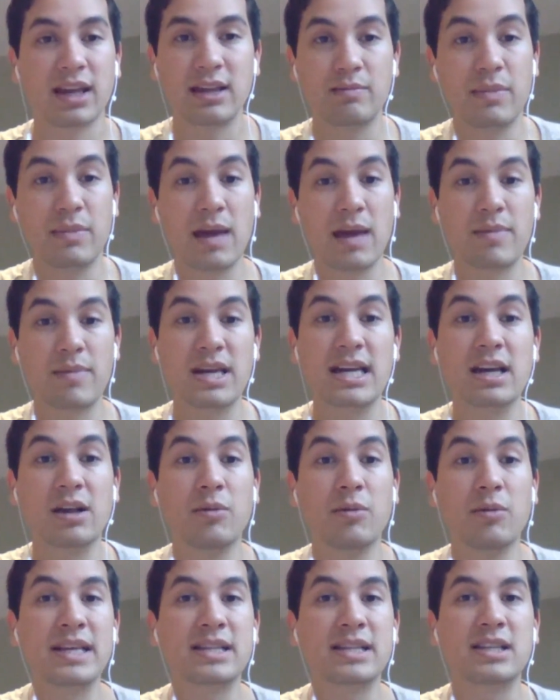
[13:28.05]
Maybe
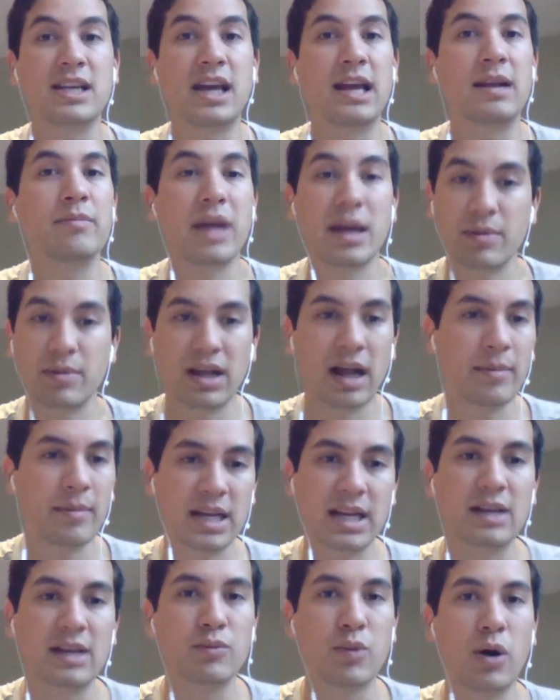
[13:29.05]
he'll miss it.
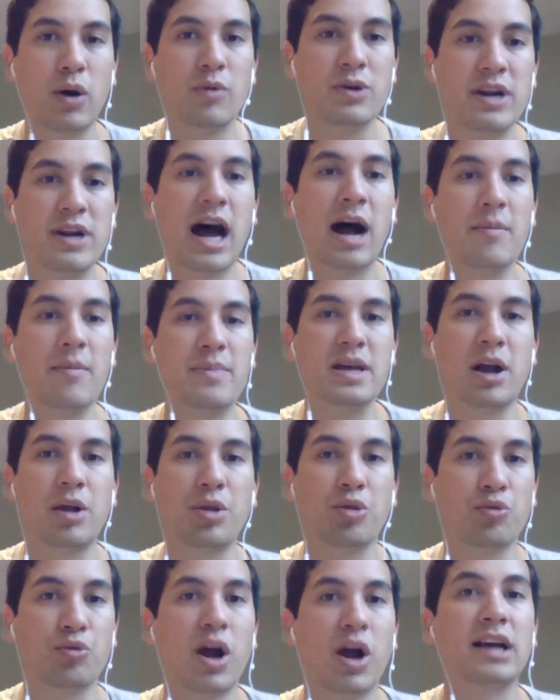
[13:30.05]
He won't not be
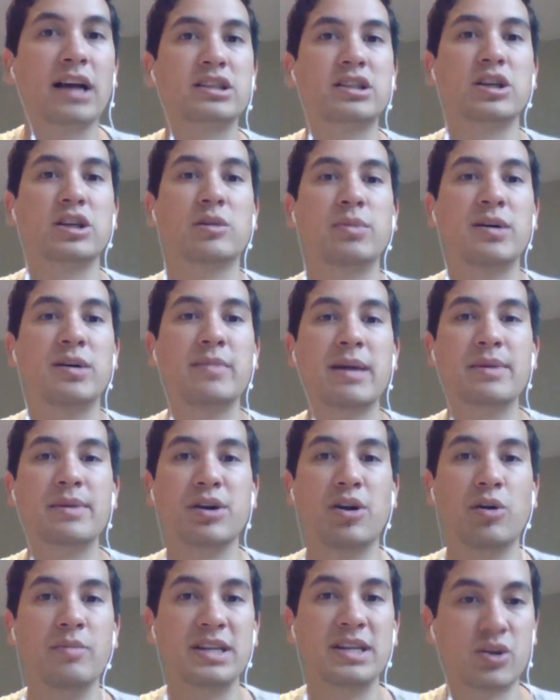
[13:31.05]
on the roster, but maybe
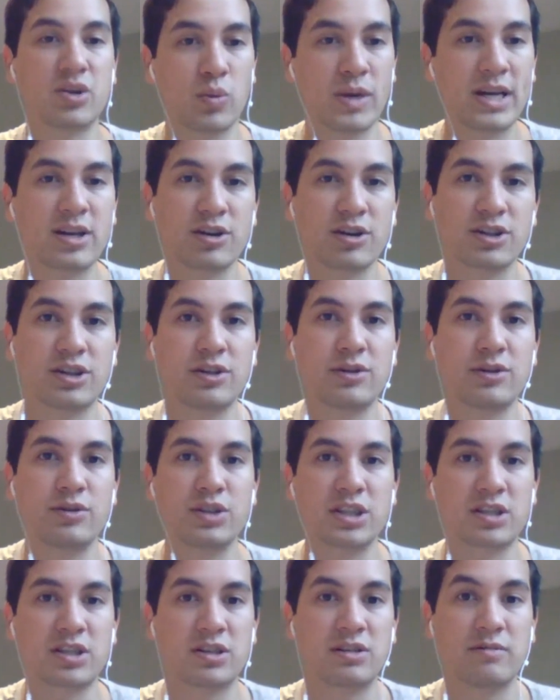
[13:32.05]
he'll miss a week or two
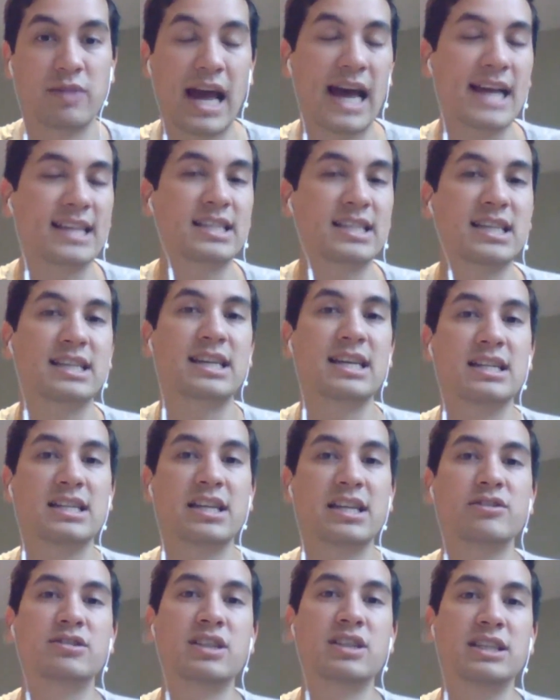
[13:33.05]
just as he
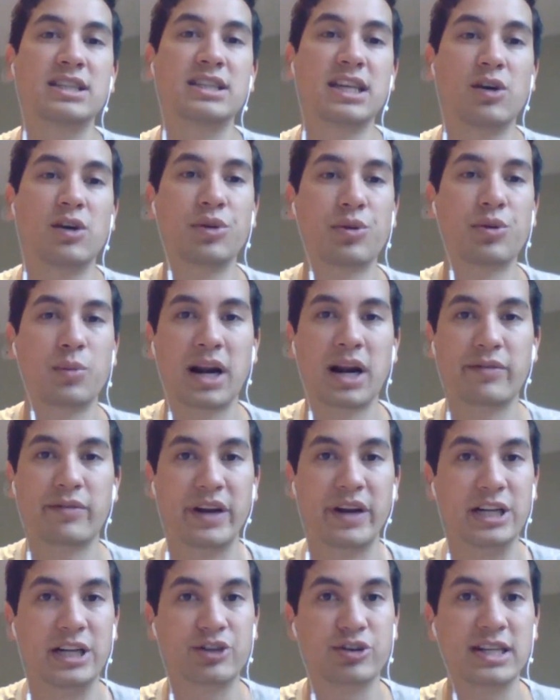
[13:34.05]
continues to deal with whatever
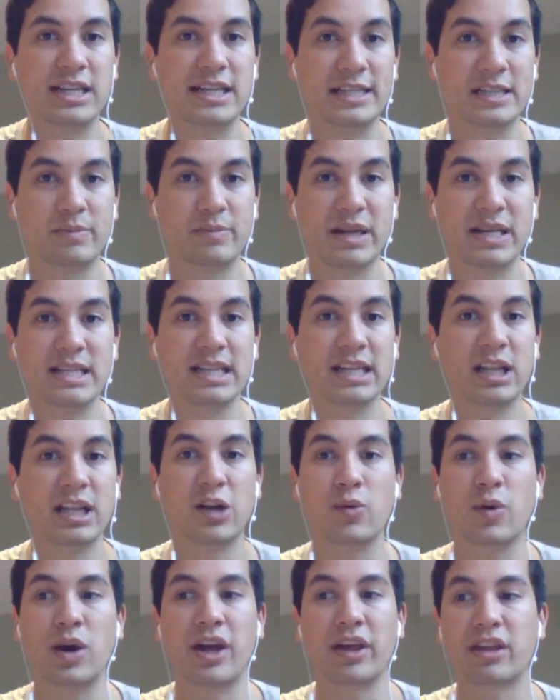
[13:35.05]
injury he's been
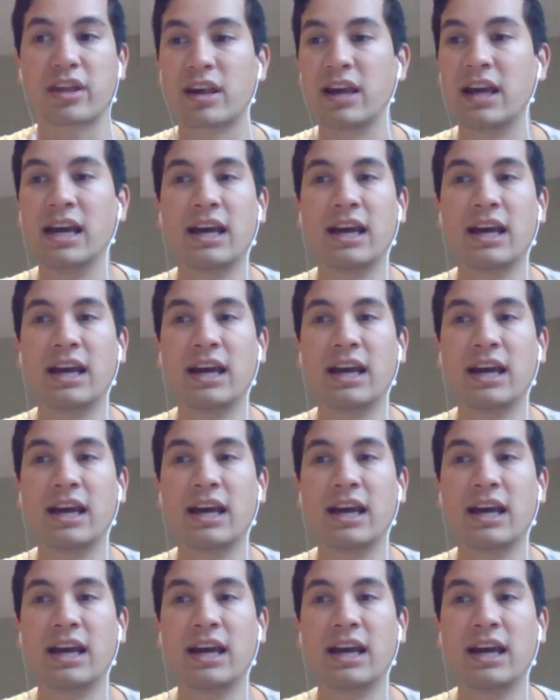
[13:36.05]
dealing with.